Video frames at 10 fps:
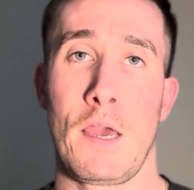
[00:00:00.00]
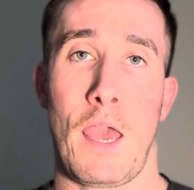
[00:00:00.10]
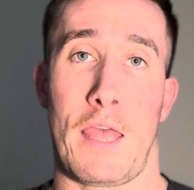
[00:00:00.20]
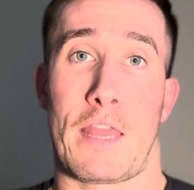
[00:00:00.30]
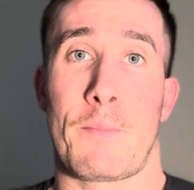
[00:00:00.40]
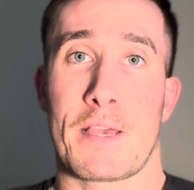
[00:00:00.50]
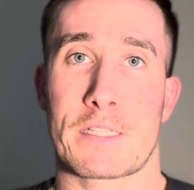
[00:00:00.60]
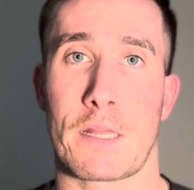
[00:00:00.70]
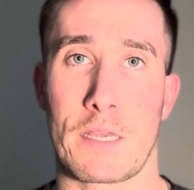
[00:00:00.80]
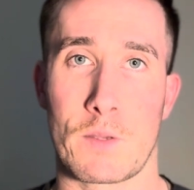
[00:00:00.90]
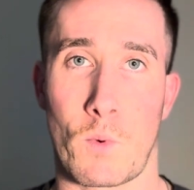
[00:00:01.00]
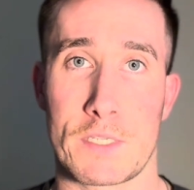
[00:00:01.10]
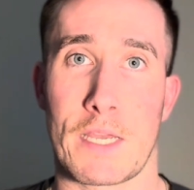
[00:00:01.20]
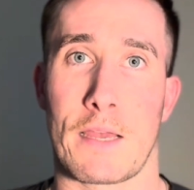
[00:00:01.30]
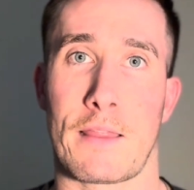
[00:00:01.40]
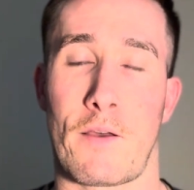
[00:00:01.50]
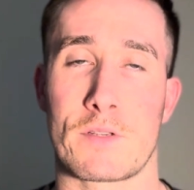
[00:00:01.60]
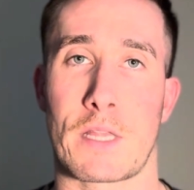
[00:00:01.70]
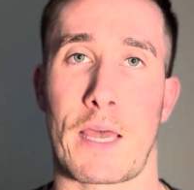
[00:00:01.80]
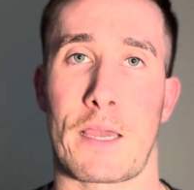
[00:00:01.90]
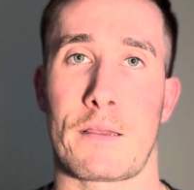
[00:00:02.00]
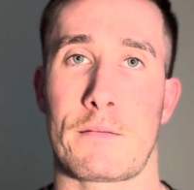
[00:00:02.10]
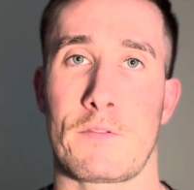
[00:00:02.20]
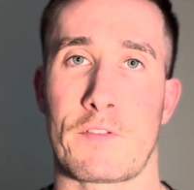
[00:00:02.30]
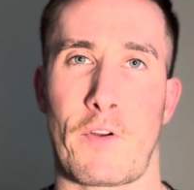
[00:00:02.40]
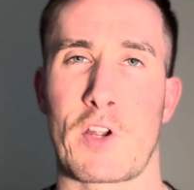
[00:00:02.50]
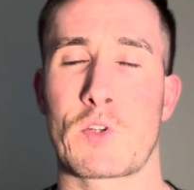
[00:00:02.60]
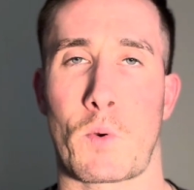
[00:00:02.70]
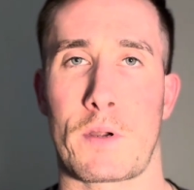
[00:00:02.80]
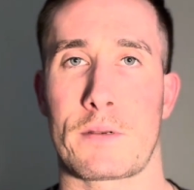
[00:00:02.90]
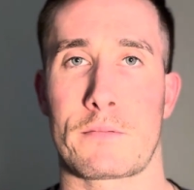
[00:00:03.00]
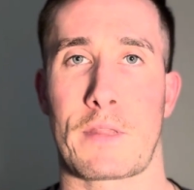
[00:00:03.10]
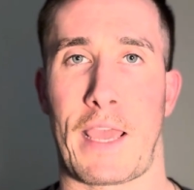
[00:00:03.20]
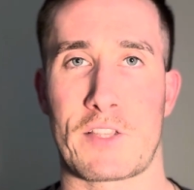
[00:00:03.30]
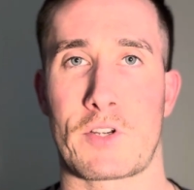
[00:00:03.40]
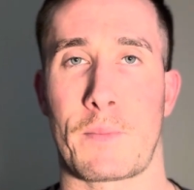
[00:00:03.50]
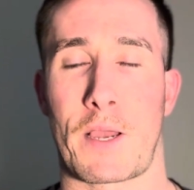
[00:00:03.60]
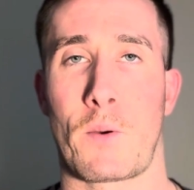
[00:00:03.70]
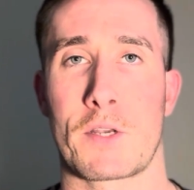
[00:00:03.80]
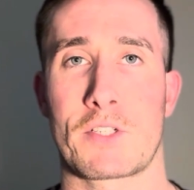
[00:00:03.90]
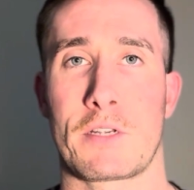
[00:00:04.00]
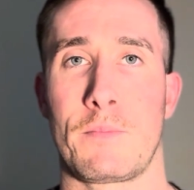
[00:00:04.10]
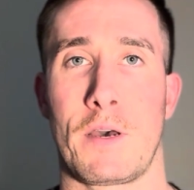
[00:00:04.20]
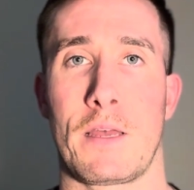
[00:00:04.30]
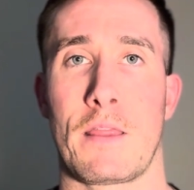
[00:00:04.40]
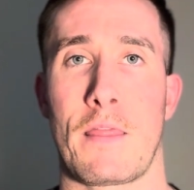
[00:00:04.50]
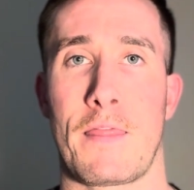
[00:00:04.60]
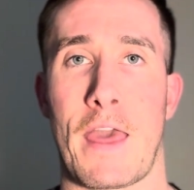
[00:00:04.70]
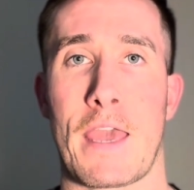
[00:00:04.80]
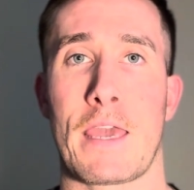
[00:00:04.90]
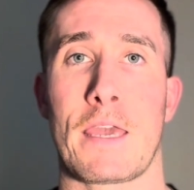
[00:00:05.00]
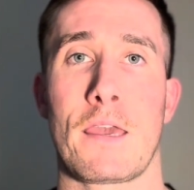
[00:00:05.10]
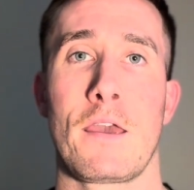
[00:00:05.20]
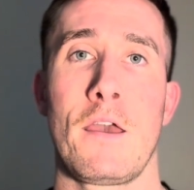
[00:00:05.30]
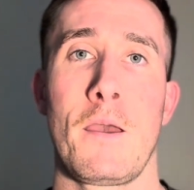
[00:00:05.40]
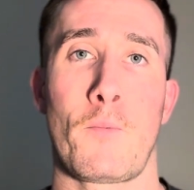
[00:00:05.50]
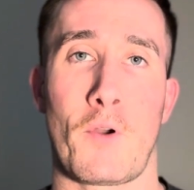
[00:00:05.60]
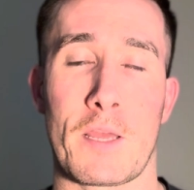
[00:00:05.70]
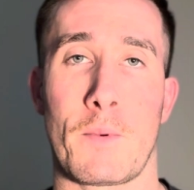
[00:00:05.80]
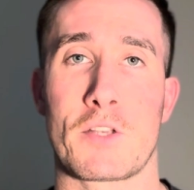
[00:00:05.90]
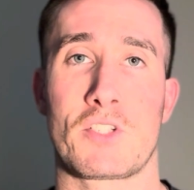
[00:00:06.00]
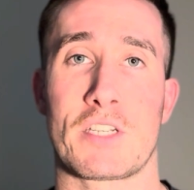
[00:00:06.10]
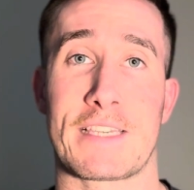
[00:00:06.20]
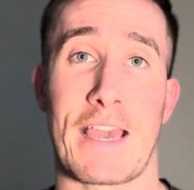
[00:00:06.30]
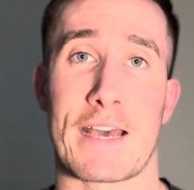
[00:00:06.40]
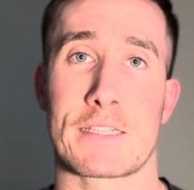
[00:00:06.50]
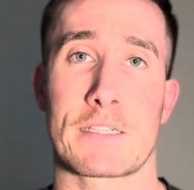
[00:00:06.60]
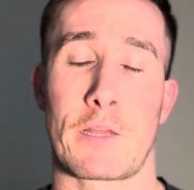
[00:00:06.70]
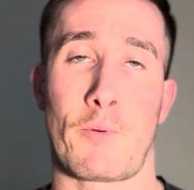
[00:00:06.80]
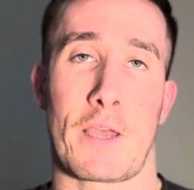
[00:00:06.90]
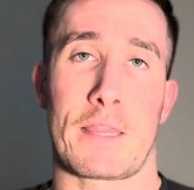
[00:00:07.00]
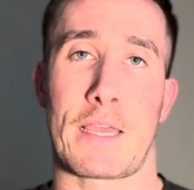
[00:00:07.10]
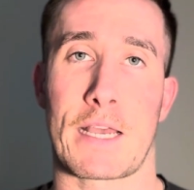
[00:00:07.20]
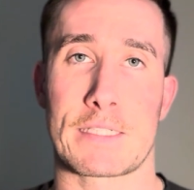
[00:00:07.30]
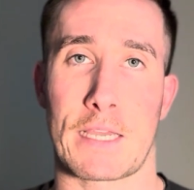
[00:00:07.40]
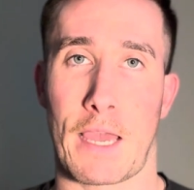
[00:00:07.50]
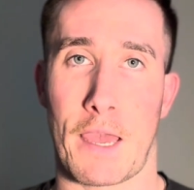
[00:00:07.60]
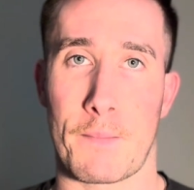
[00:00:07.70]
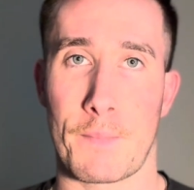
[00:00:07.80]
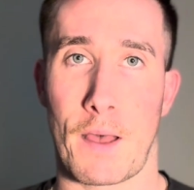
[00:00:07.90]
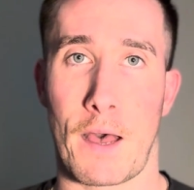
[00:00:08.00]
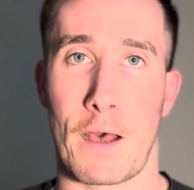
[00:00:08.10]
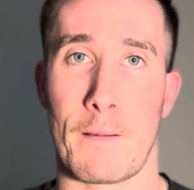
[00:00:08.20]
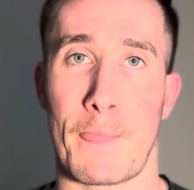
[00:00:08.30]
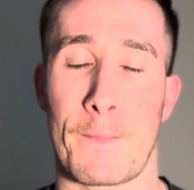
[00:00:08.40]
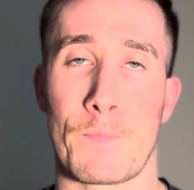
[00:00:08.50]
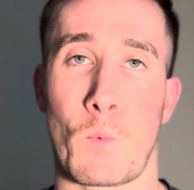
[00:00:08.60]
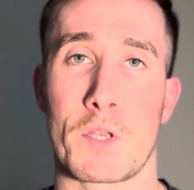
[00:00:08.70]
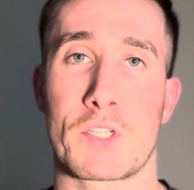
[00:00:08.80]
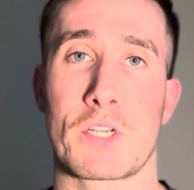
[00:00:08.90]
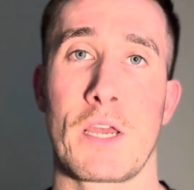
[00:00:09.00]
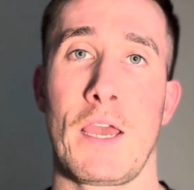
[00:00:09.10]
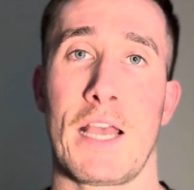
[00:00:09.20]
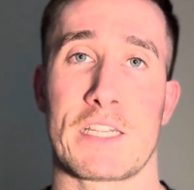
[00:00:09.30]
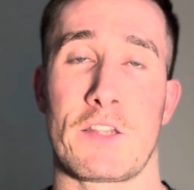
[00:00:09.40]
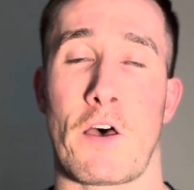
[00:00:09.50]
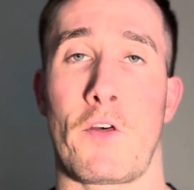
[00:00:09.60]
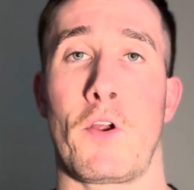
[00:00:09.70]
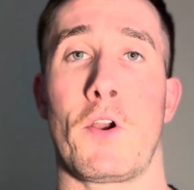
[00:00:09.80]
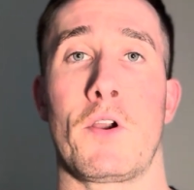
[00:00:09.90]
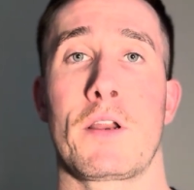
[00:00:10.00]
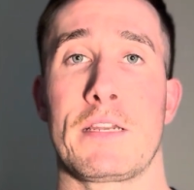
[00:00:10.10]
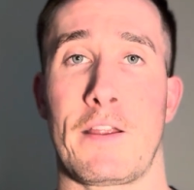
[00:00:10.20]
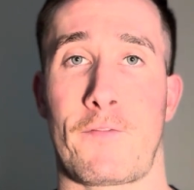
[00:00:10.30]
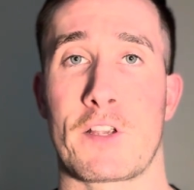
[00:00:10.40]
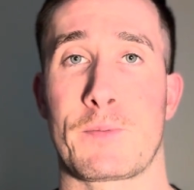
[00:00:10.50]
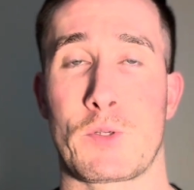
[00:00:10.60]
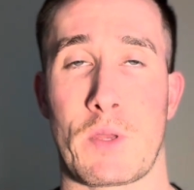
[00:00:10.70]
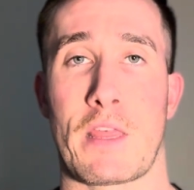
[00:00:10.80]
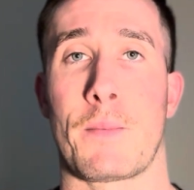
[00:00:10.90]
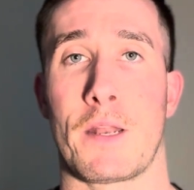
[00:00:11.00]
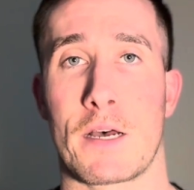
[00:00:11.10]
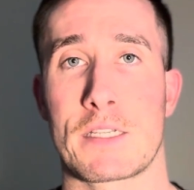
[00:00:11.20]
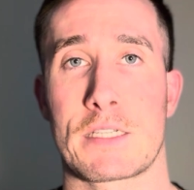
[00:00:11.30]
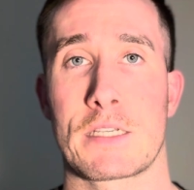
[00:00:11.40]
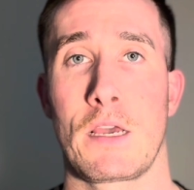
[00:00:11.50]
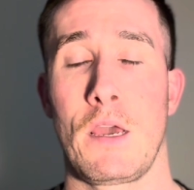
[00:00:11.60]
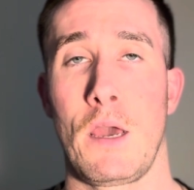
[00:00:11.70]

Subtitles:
And that basically was it. That was like, it was a very short answer to my question, but they pretty much just guess. They're playing the guessing game, which is another difference between them and us.